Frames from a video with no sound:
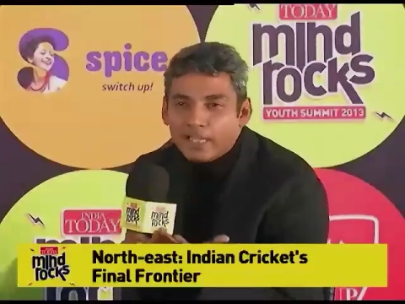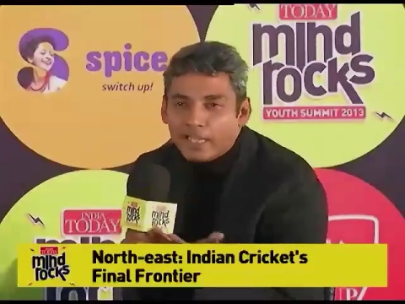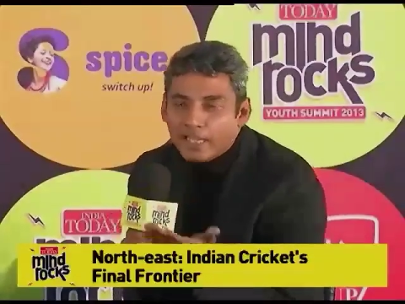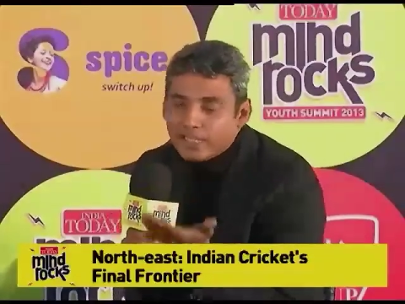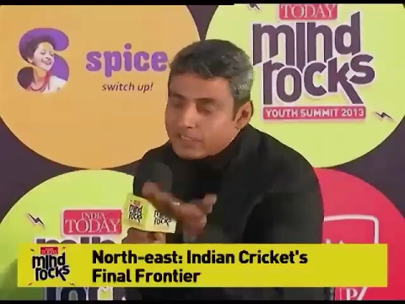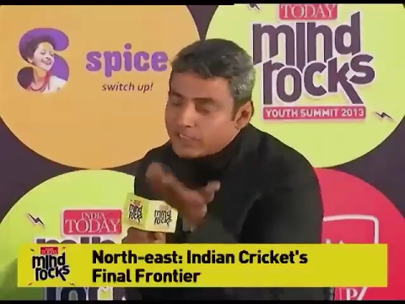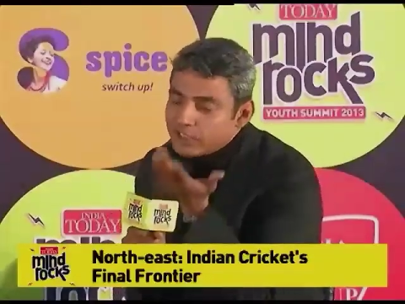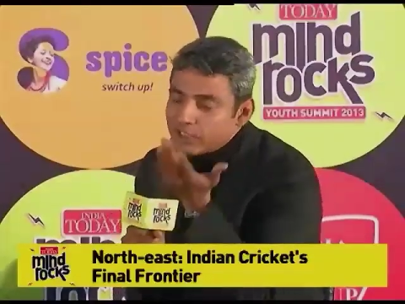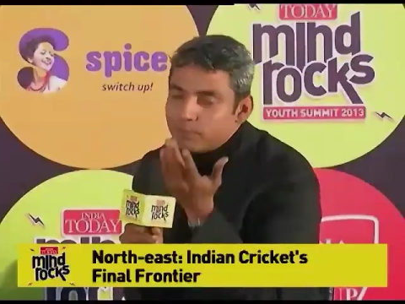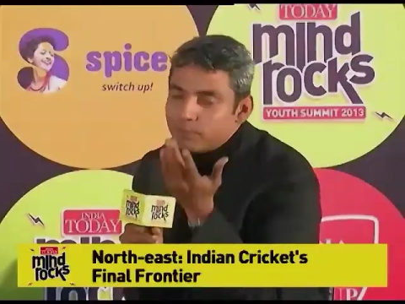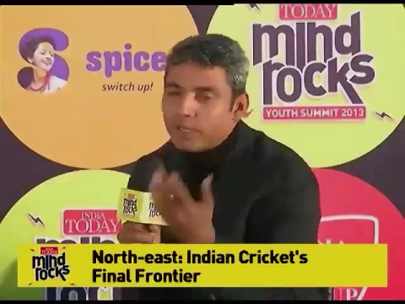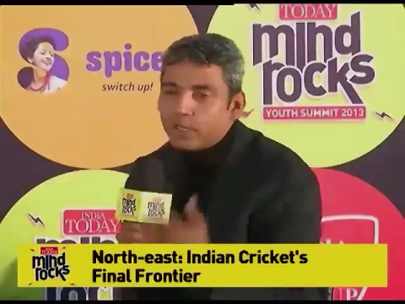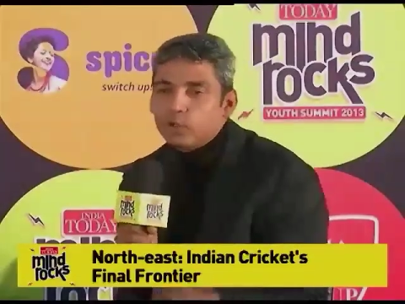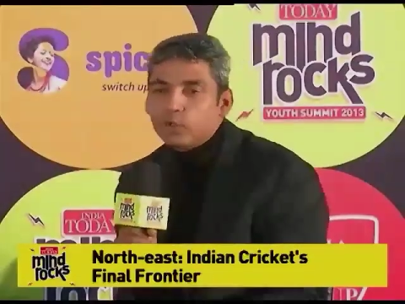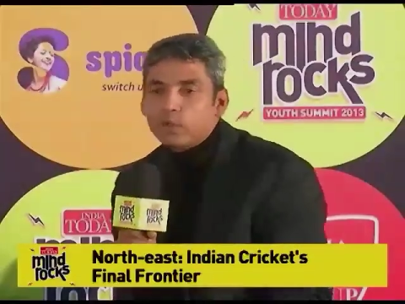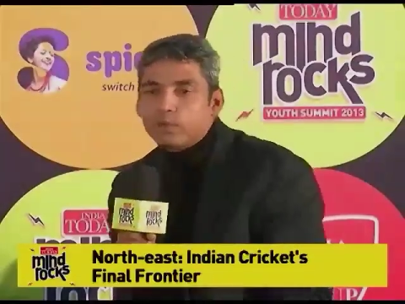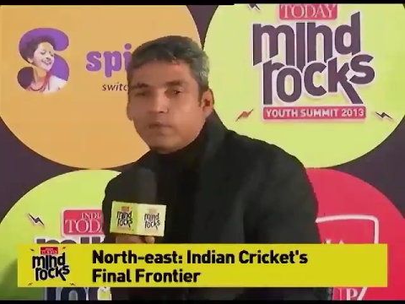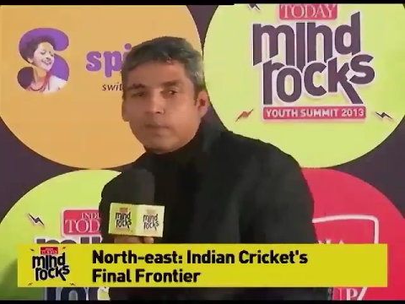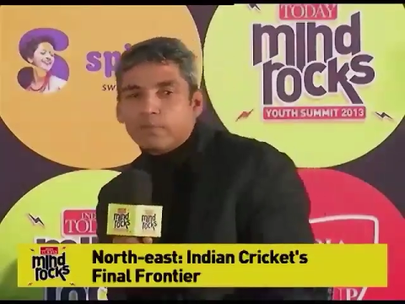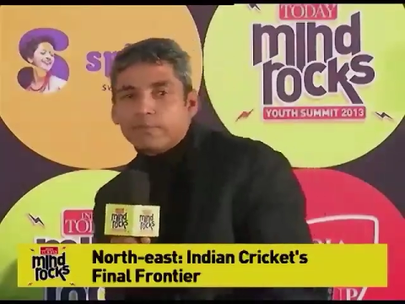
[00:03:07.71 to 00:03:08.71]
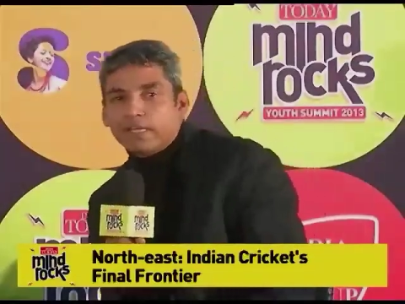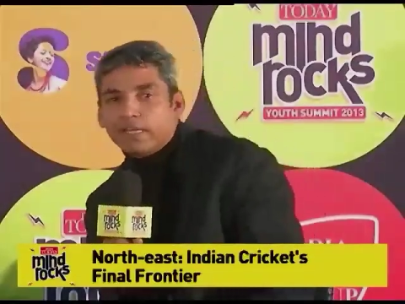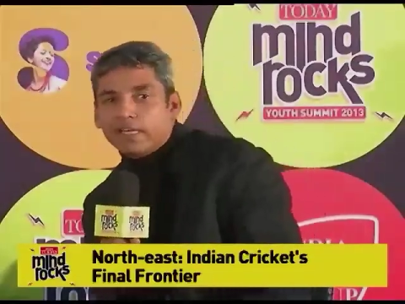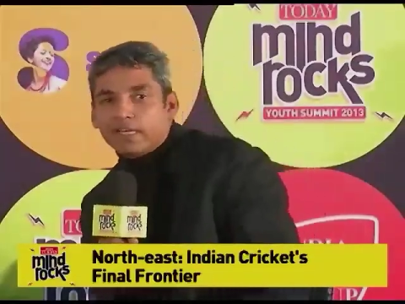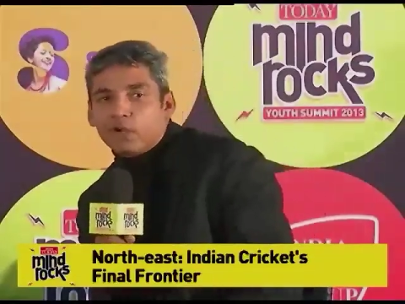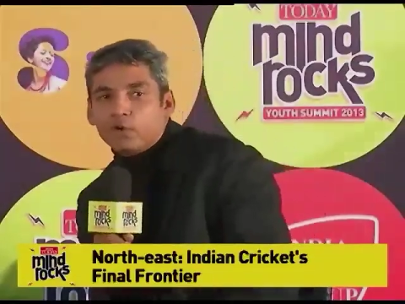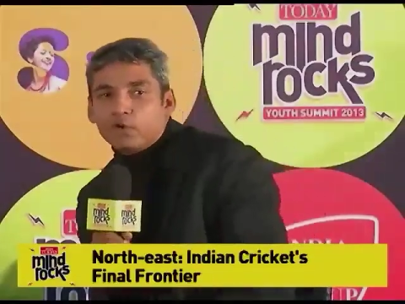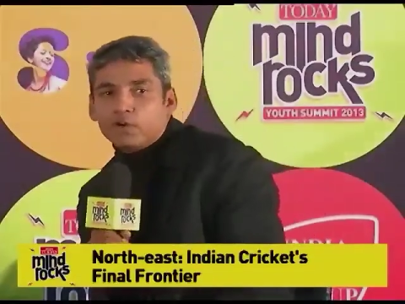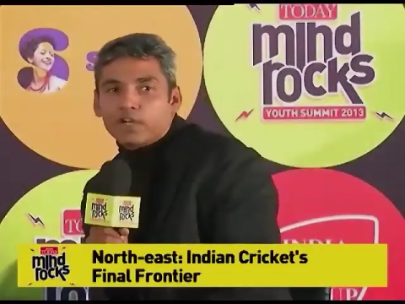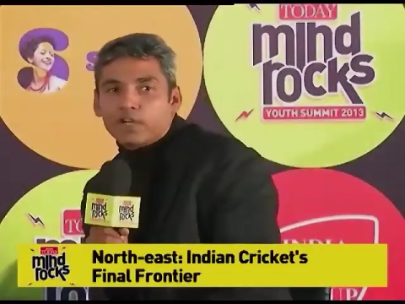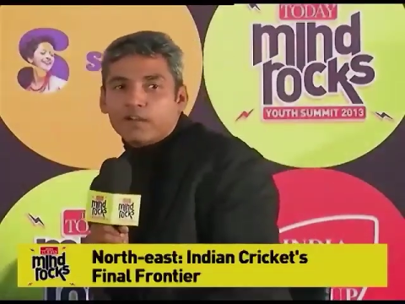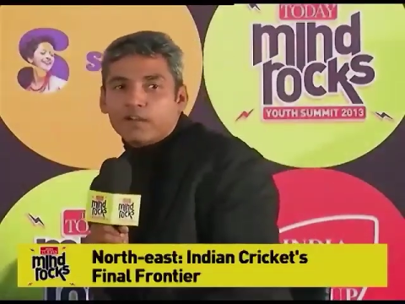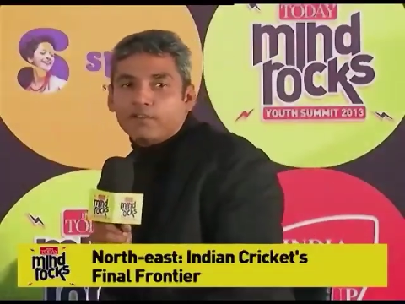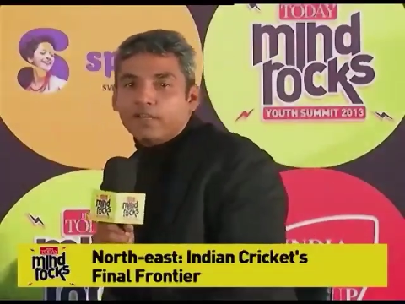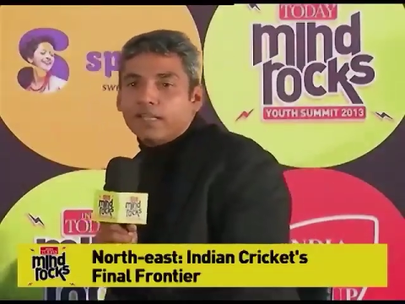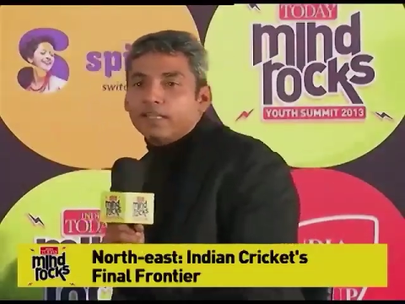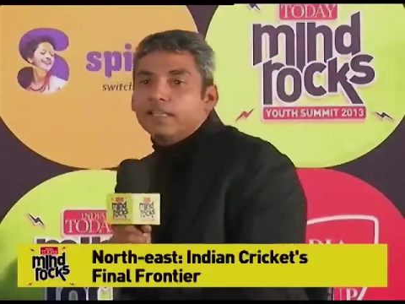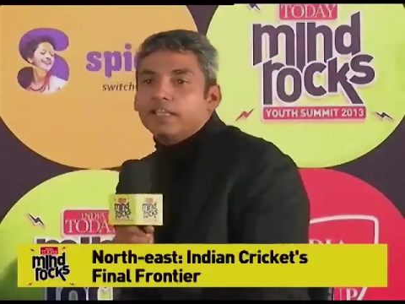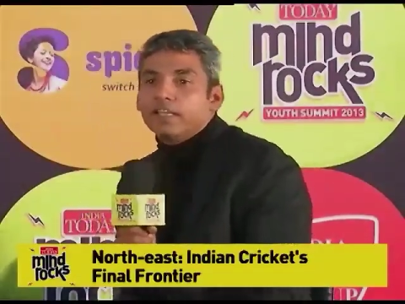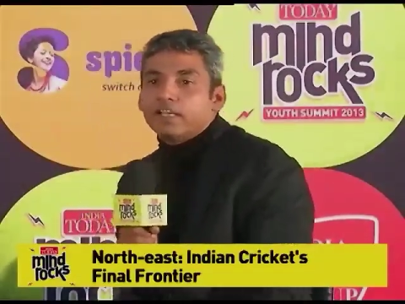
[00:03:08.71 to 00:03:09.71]
And just by you remembering Rahul Dravid,
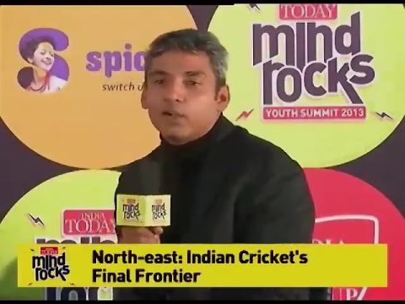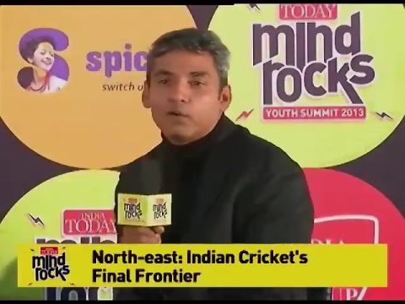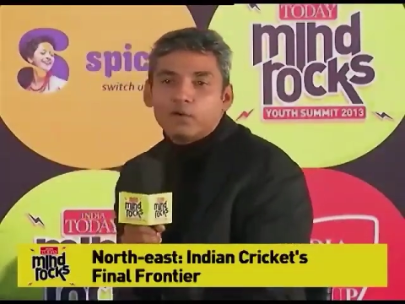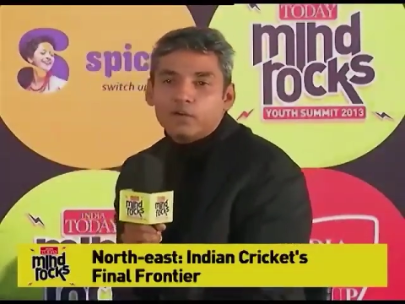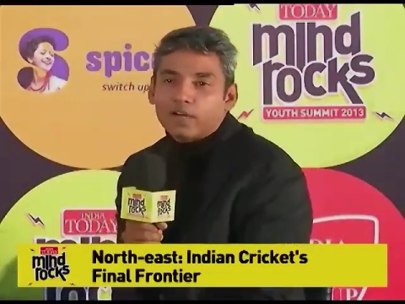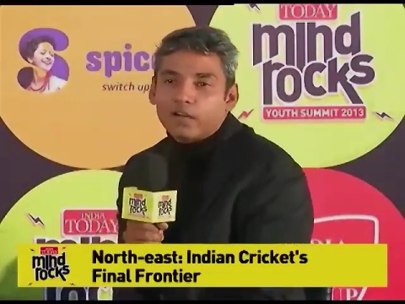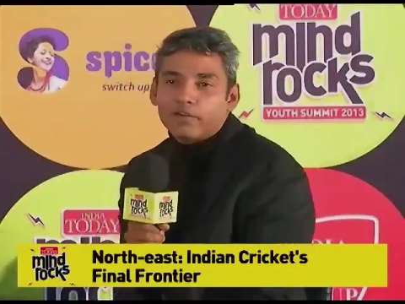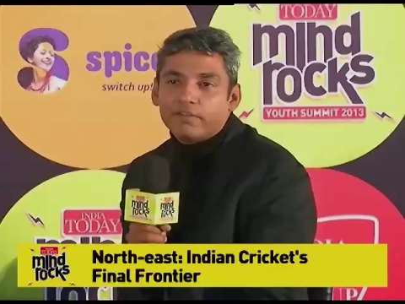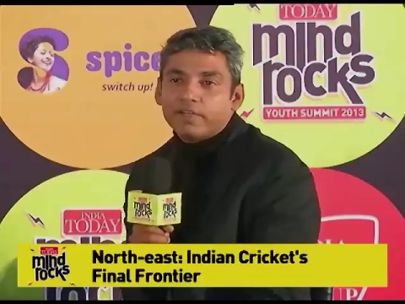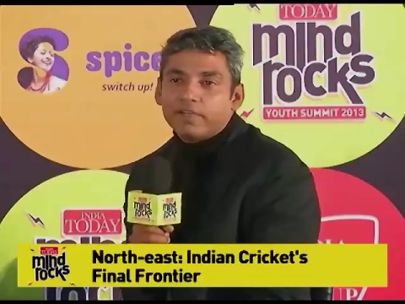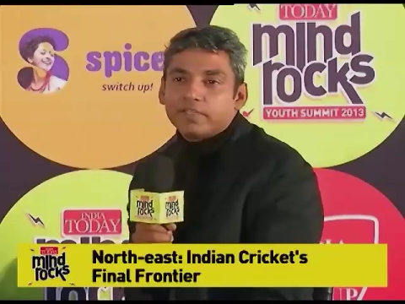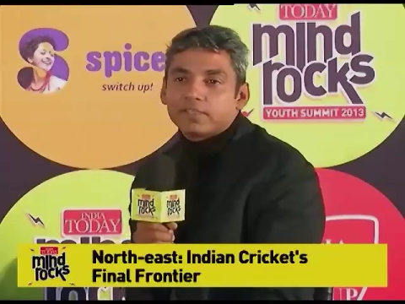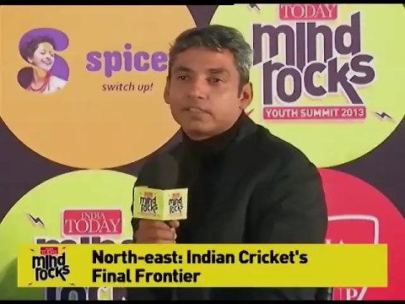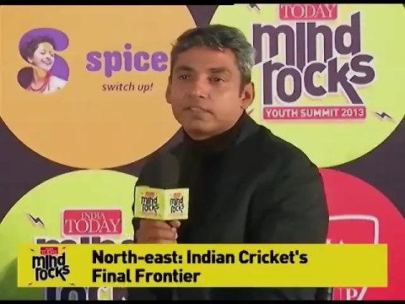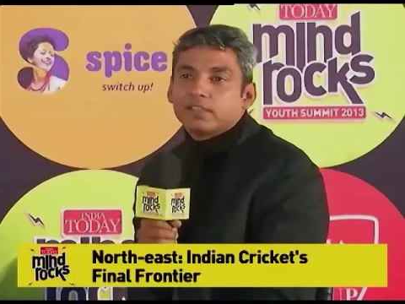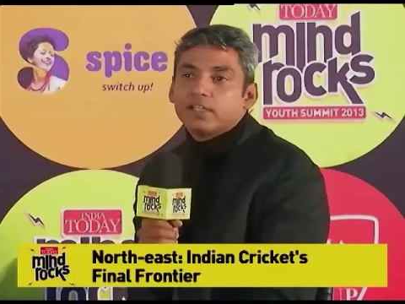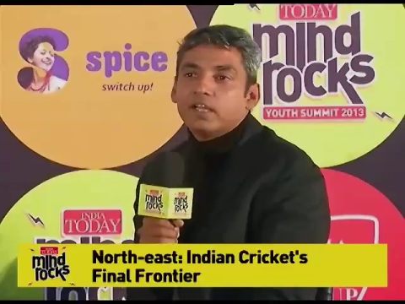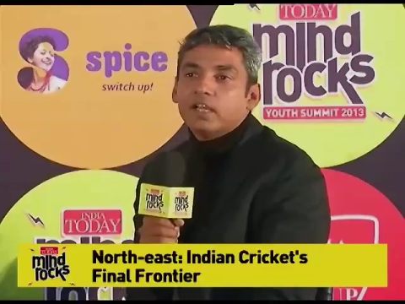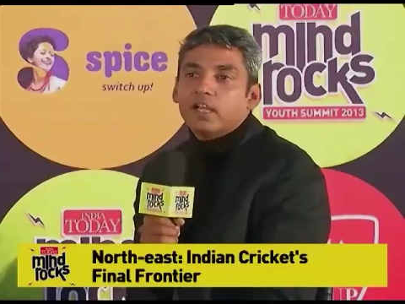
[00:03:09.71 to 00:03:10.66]
I think Rahul Dravid is